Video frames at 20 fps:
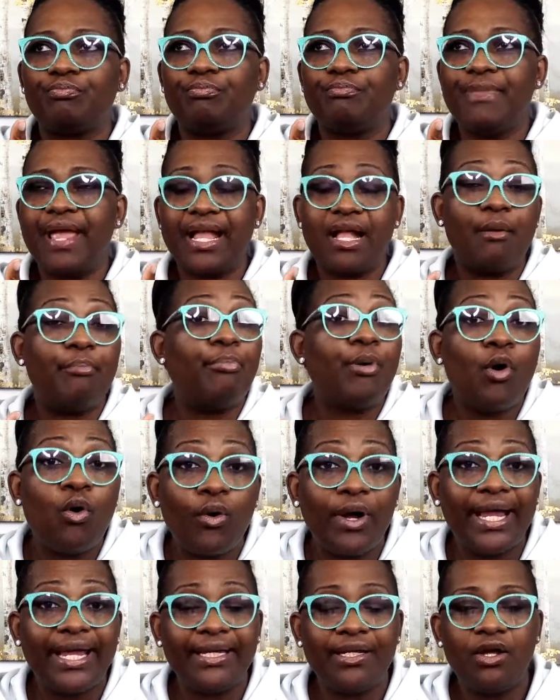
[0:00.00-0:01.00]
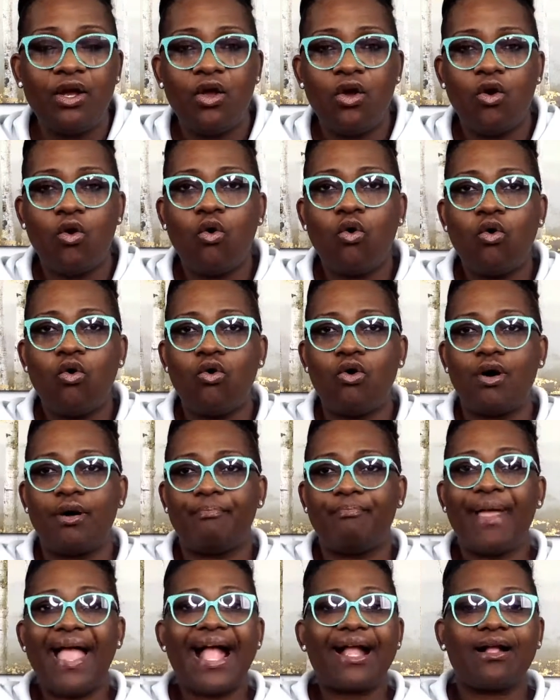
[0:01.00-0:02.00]
make a point or
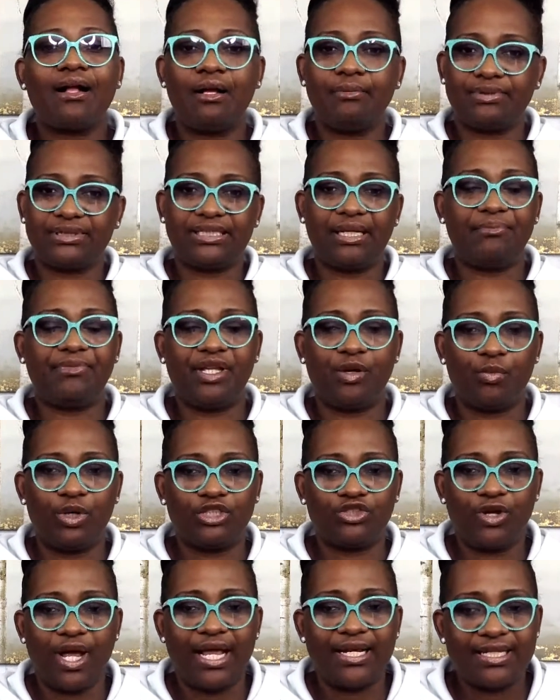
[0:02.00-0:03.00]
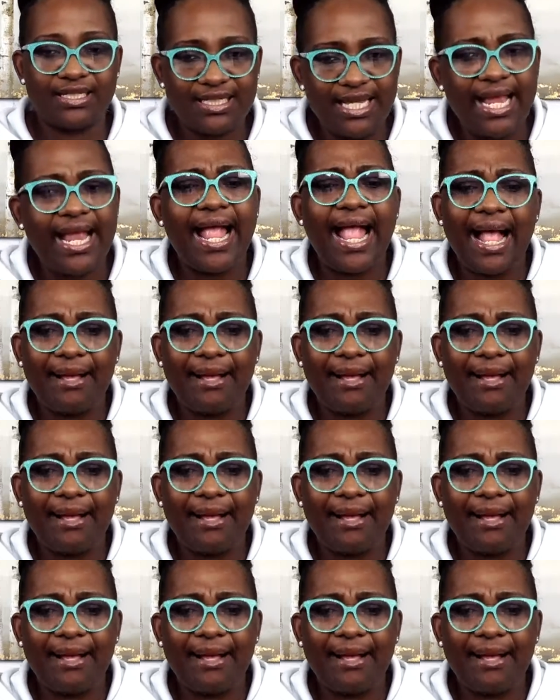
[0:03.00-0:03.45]
back up something we're trying to say.